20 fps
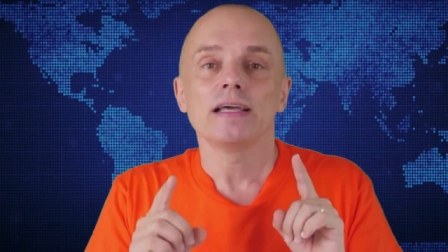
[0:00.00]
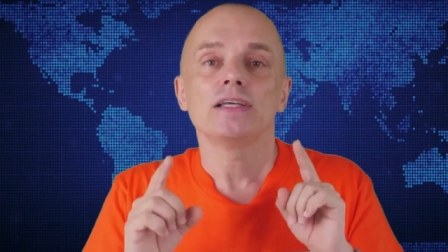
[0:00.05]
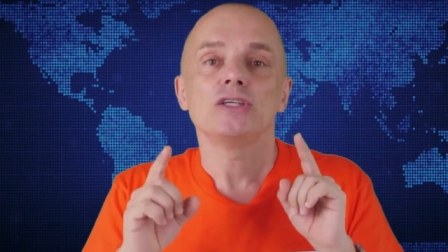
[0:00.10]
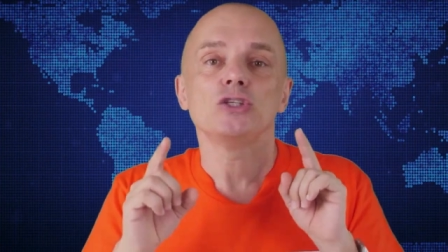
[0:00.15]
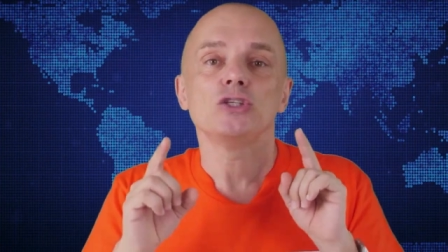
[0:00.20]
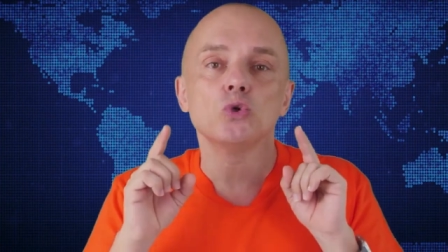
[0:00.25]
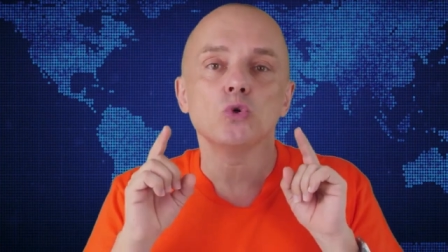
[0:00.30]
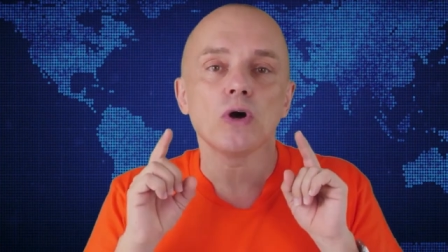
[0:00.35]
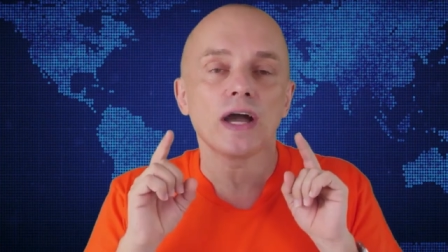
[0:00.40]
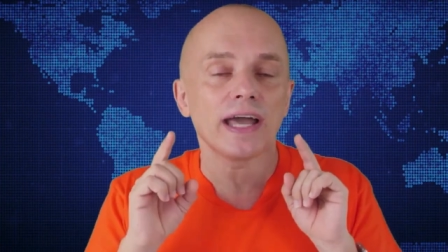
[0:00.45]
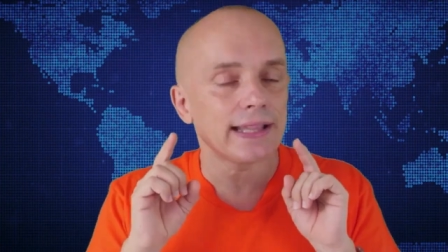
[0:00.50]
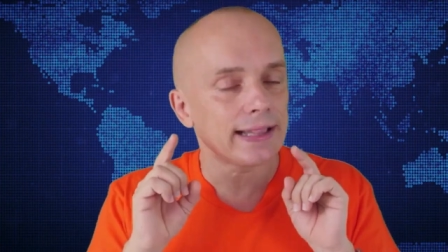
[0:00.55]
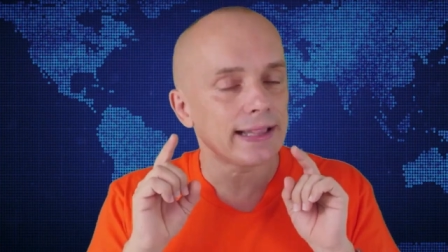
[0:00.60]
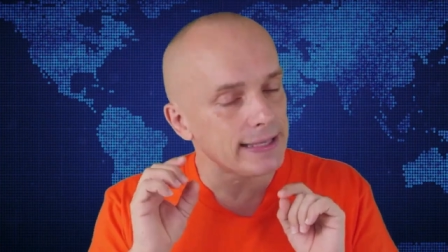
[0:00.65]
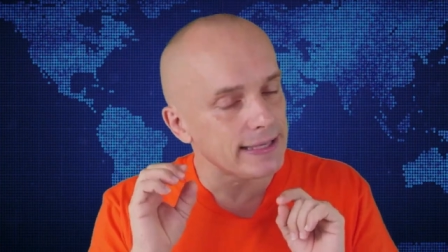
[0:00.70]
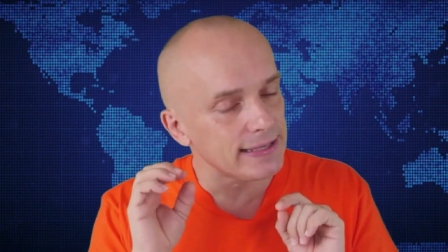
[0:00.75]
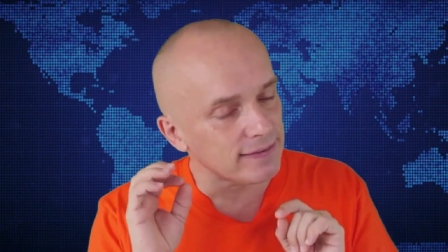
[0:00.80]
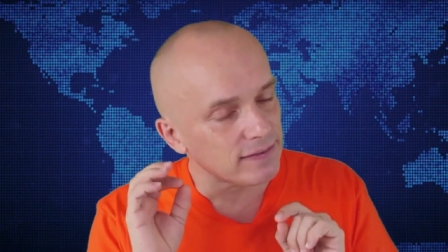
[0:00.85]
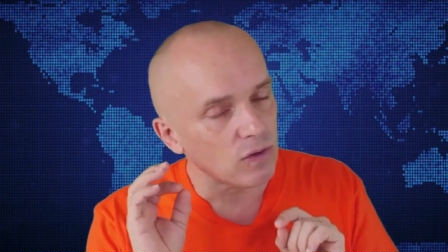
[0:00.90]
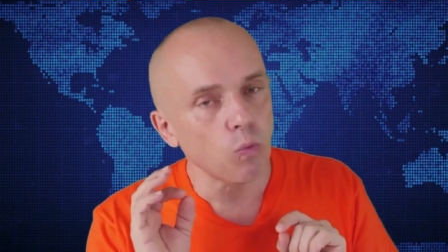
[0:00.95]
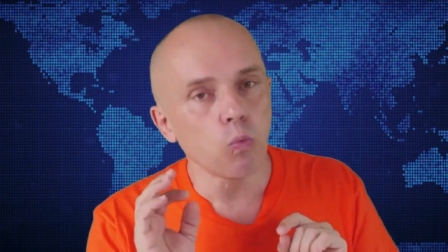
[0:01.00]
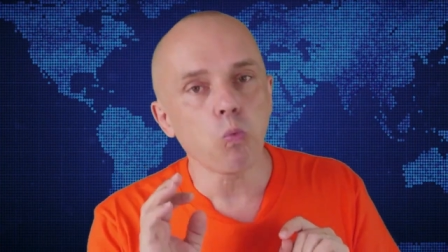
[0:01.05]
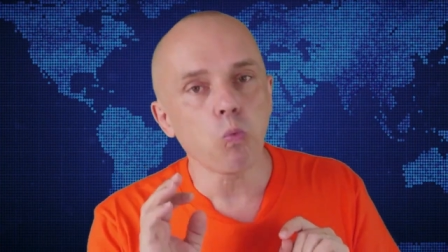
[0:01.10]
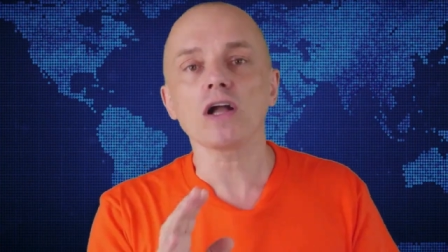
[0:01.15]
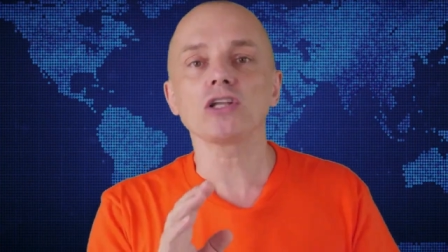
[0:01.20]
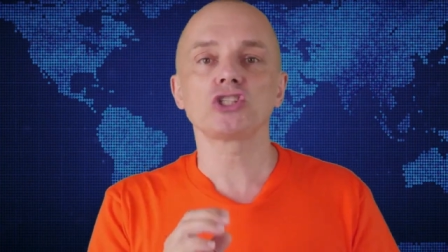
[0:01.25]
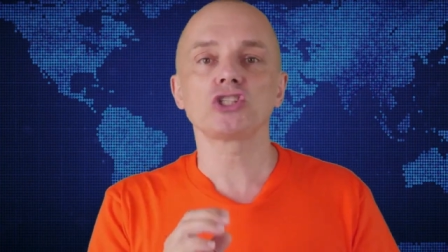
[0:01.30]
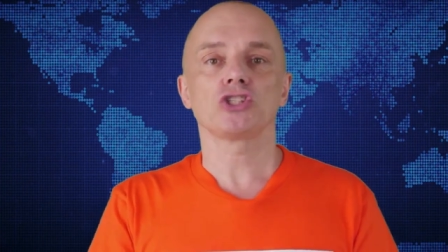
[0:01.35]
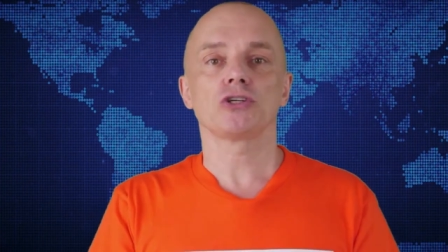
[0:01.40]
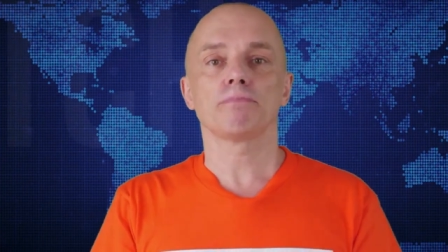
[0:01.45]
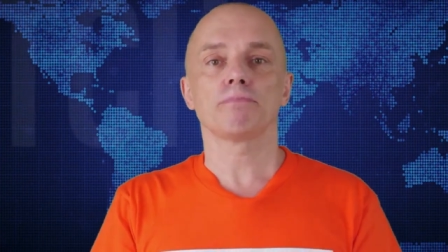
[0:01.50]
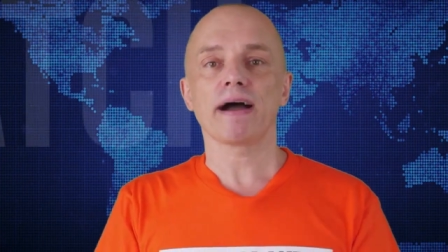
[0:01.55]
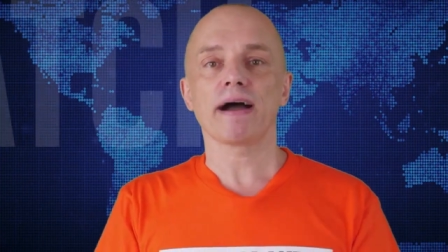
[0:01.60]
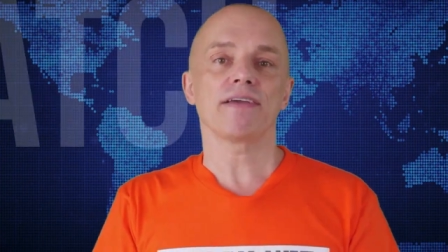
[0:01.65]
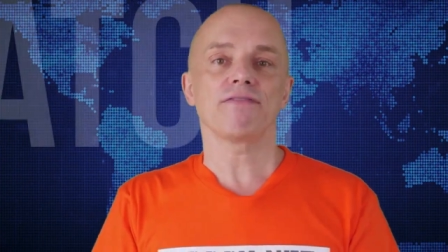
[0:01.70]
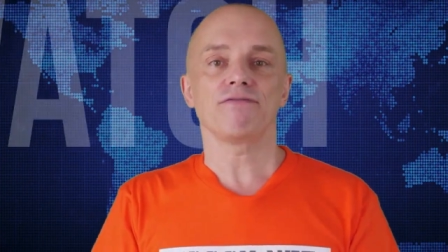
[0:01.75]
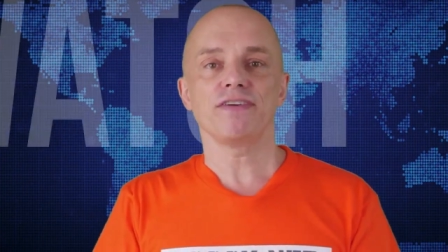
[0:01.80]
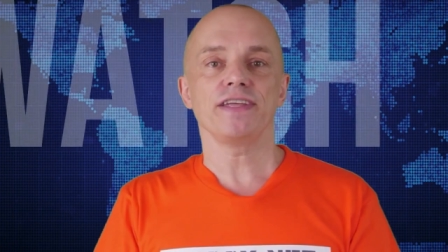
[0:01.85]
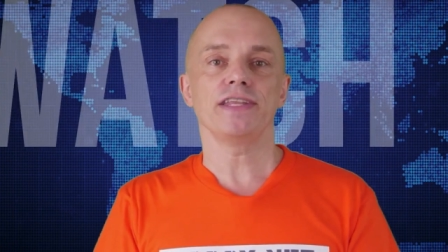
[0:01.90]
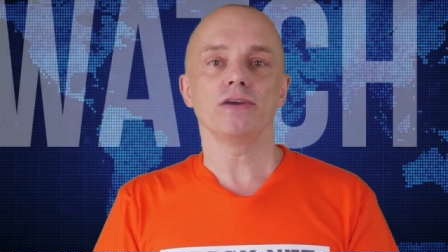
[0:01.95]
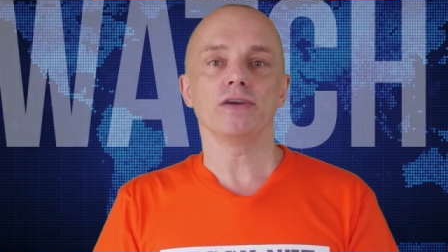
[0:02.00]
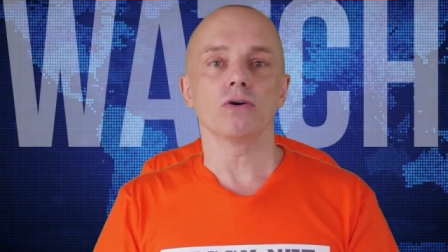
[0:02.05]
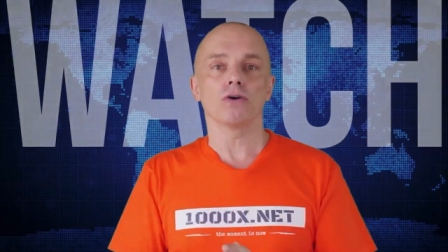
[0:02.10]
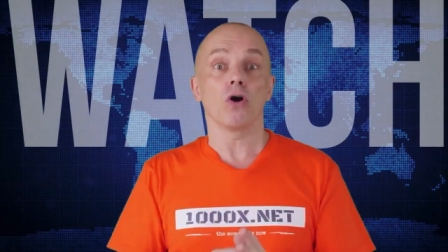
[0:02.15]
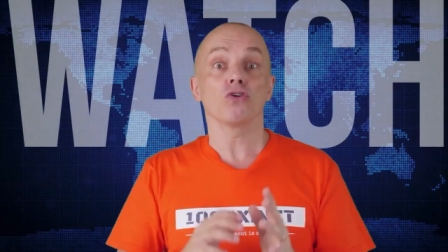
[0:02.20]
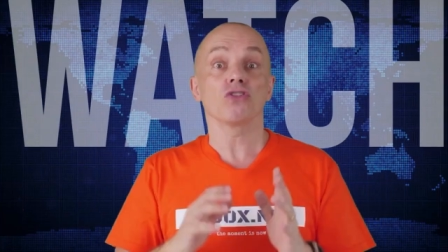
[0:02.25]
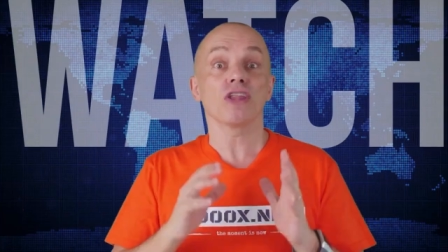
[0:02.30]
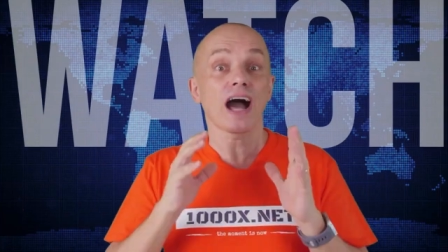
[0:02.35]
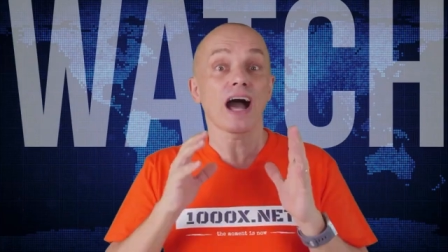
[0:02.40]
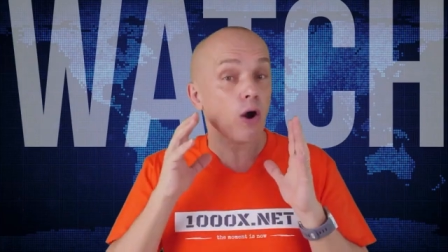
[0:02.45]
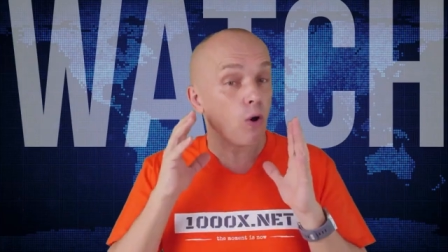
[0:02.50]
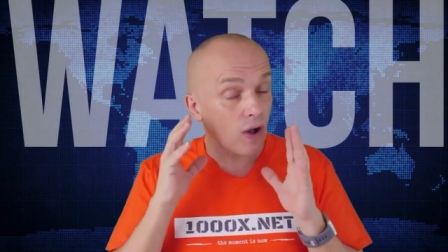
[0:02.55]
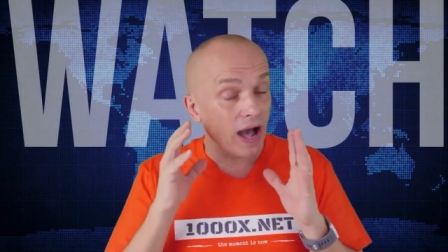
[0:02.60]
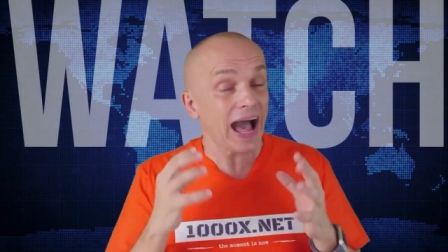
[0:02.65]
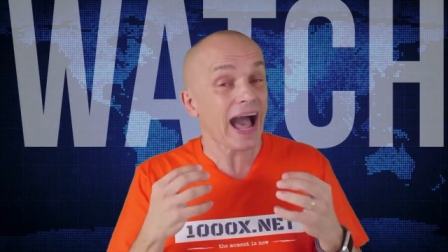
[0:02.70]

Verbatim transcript: You at least watch my video on how